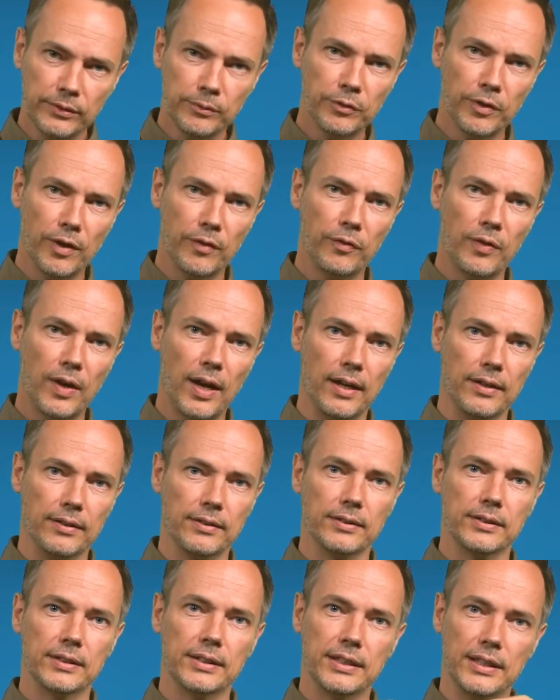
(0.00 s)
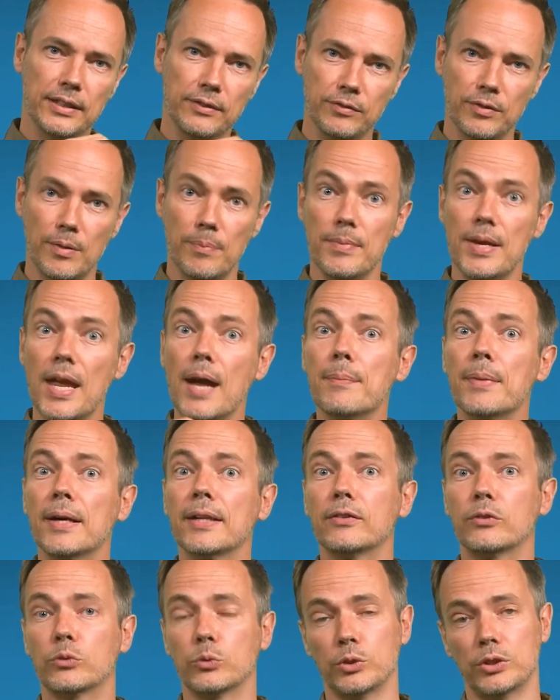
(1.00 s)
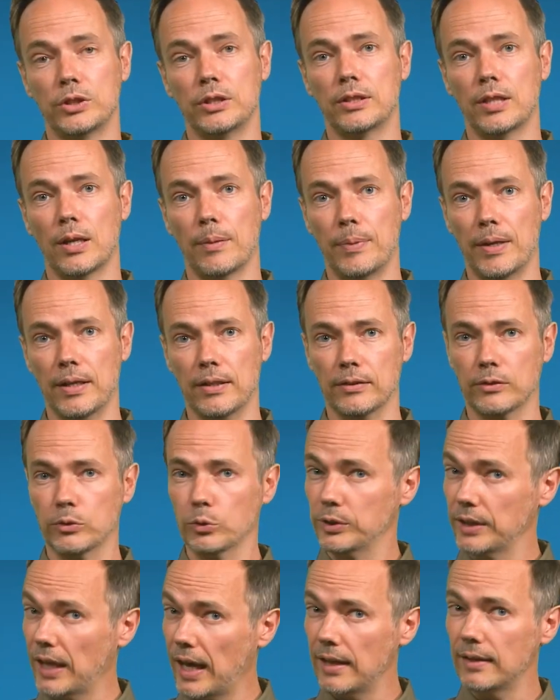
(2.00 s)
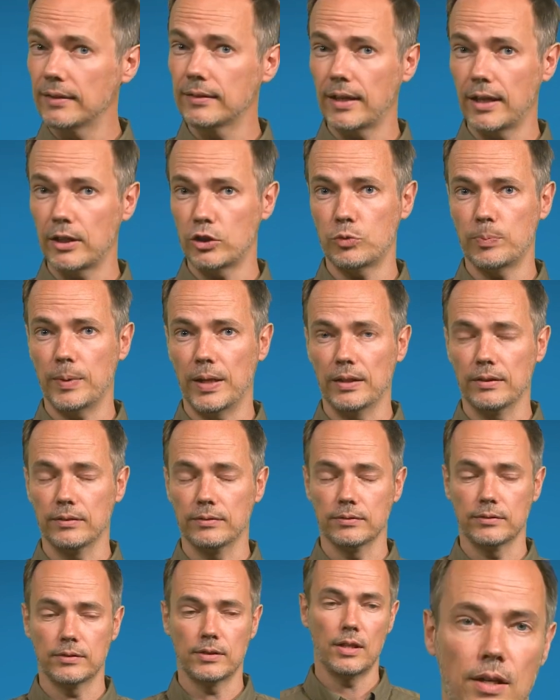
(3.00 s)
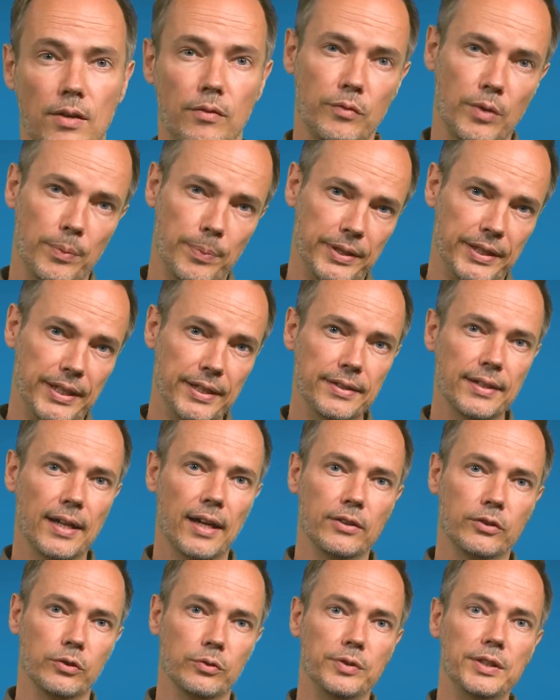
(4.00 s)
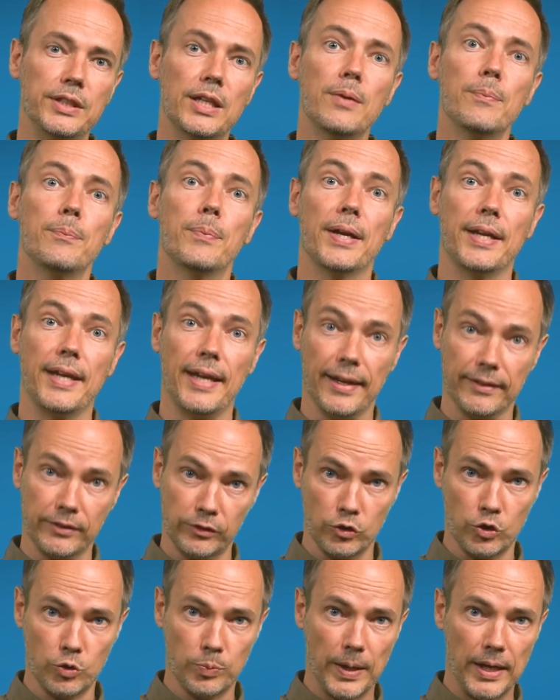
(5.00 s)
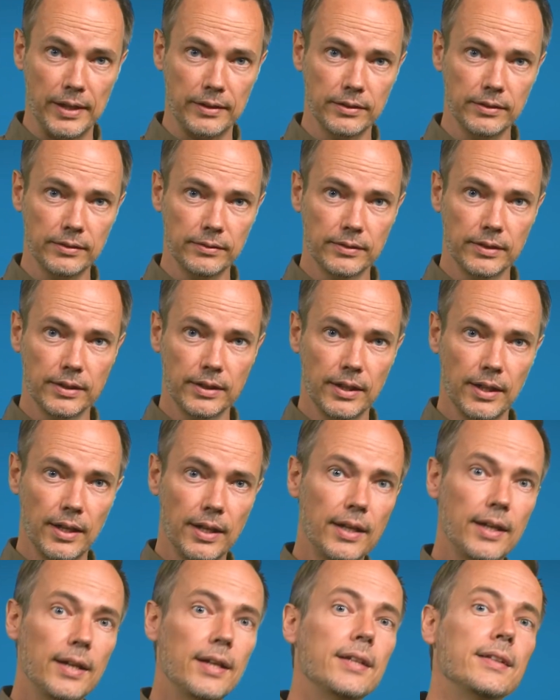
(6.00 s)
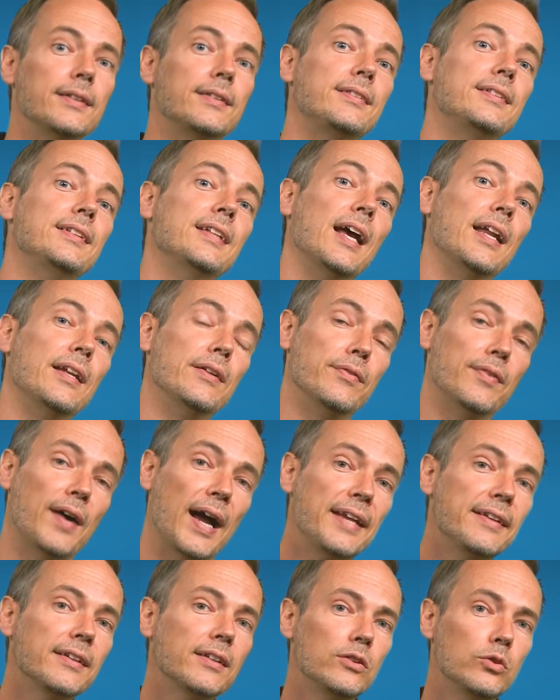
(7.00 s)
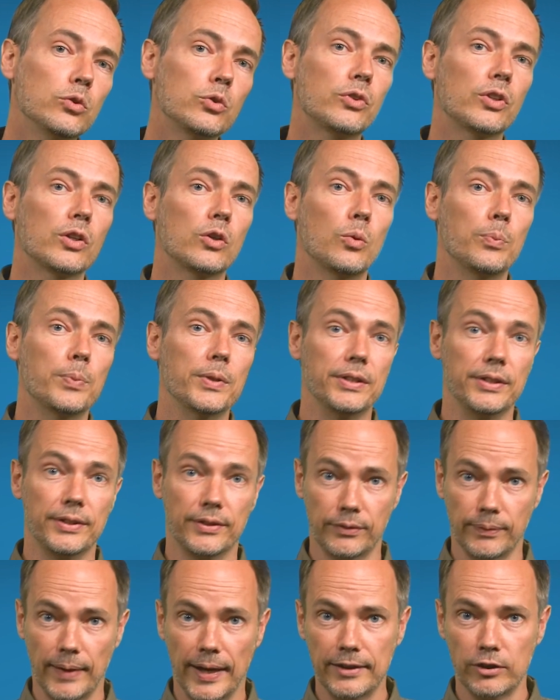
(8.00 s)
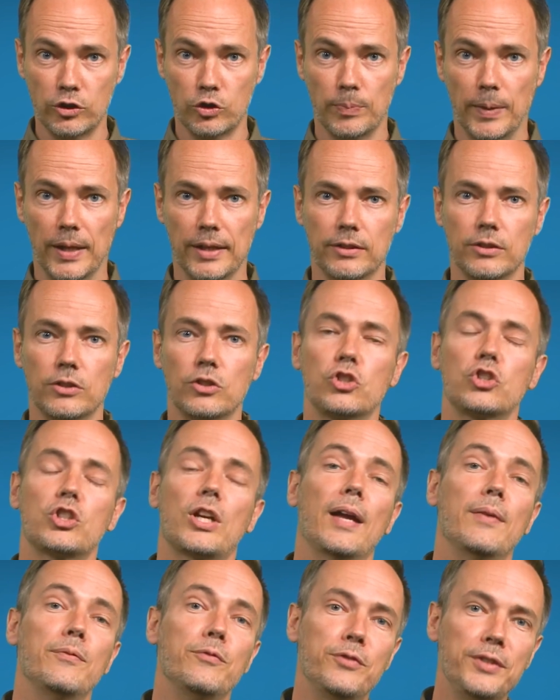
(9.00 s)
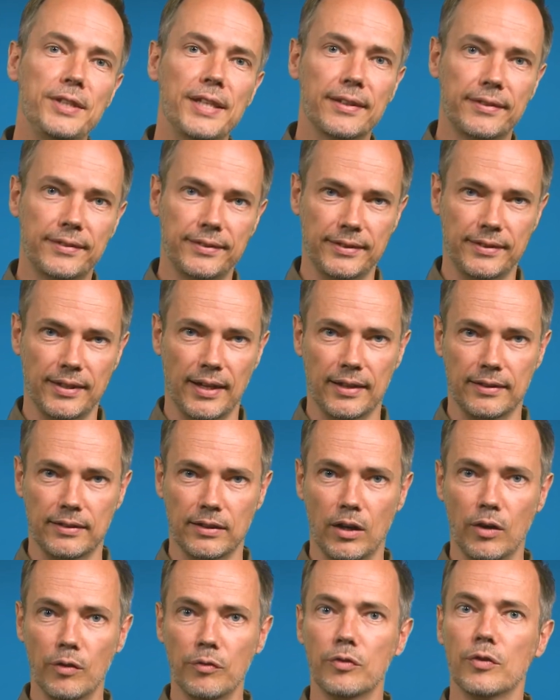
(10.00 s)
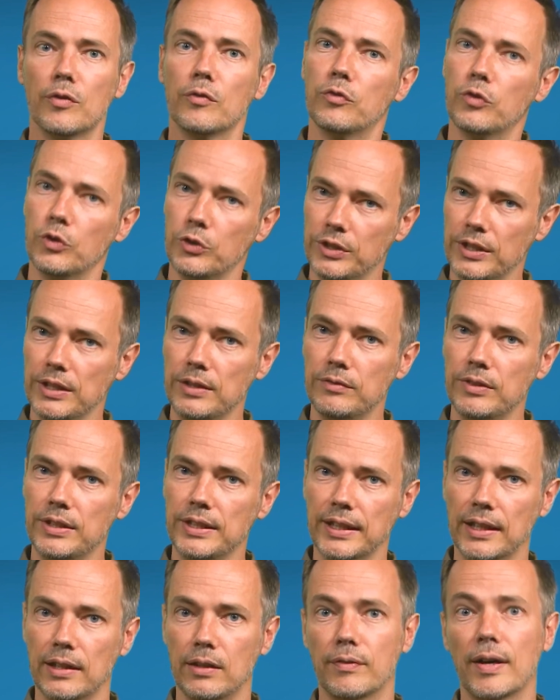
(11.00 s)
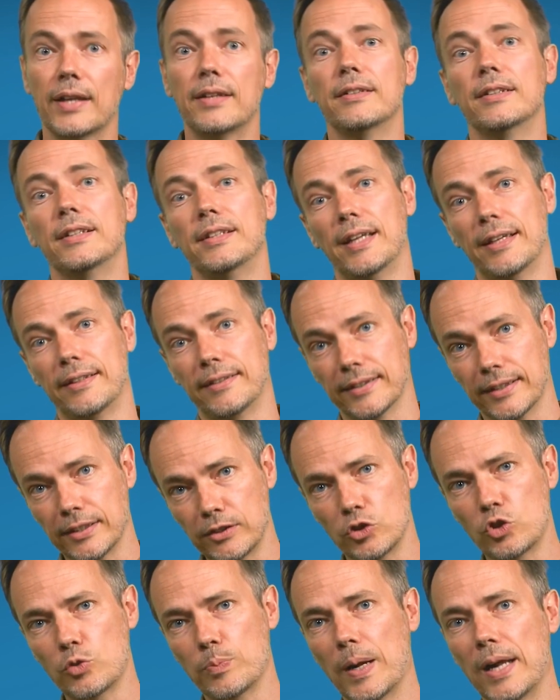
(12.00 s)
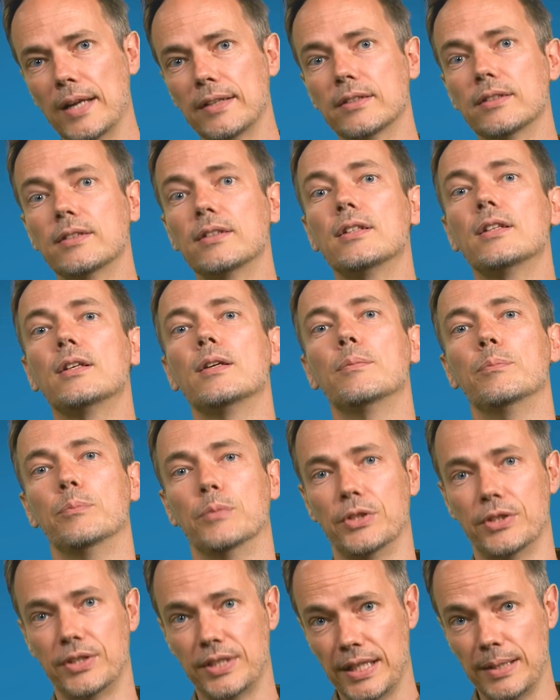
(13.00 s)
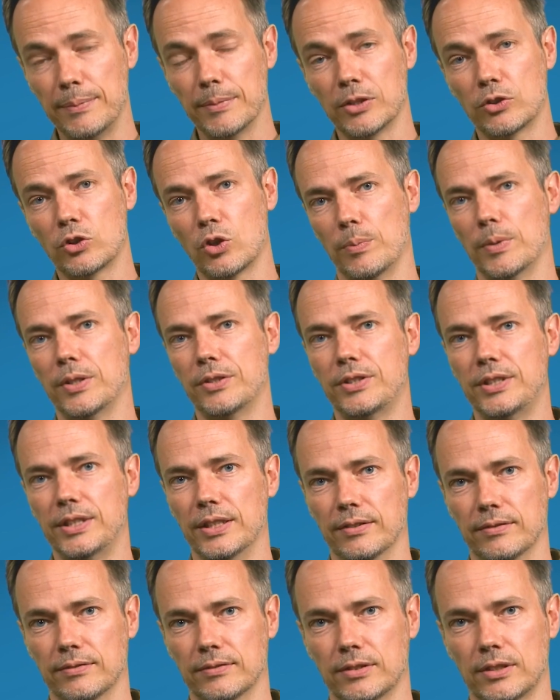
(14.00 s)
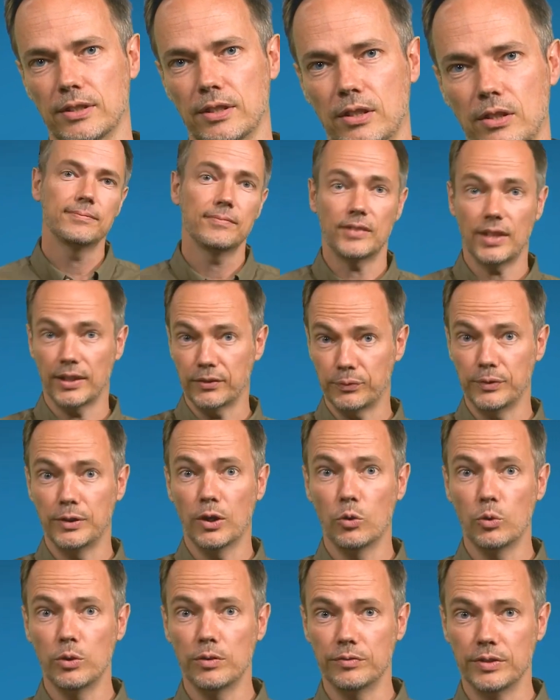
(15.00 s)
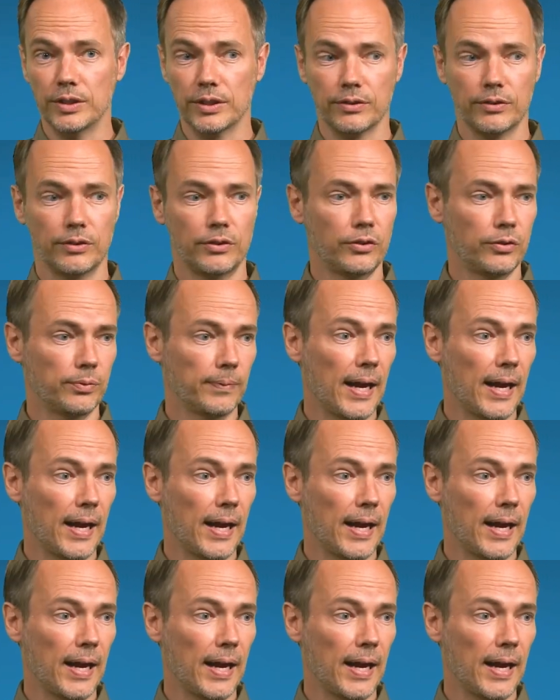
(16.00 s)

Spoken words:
And following this procedure, we go through the table several times, through all 3 columns. Again, we start at the first column. We drag another group of users into the second column. We write down quotes again, of which we comment on the relevant ones in the third column with topics.